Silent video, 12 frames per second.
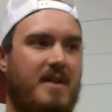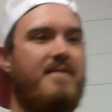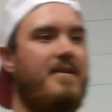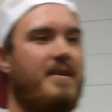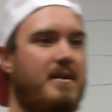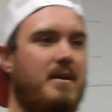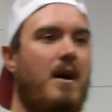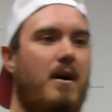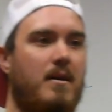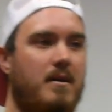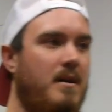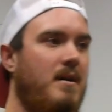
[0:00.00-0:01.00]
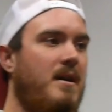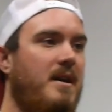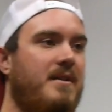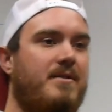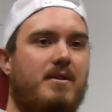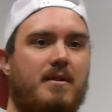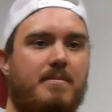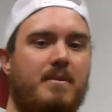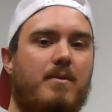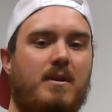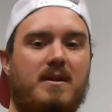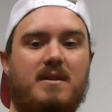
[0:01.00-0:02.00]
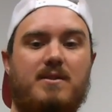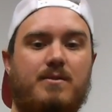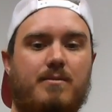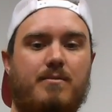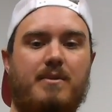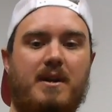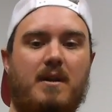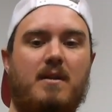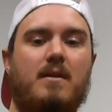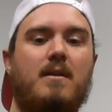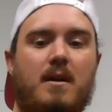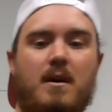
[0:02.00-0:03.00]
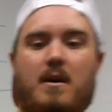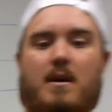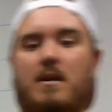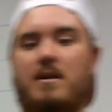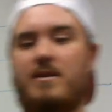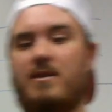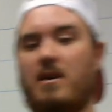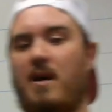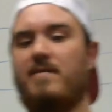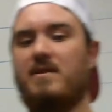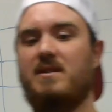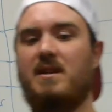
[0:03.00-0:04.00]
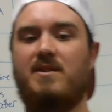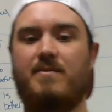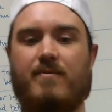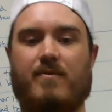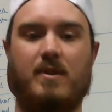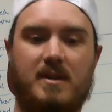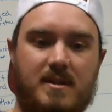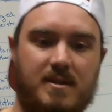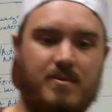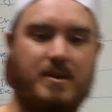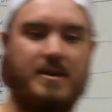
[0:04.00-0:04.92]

to figure out and interpret what it is you're reading. Your conversation voice is where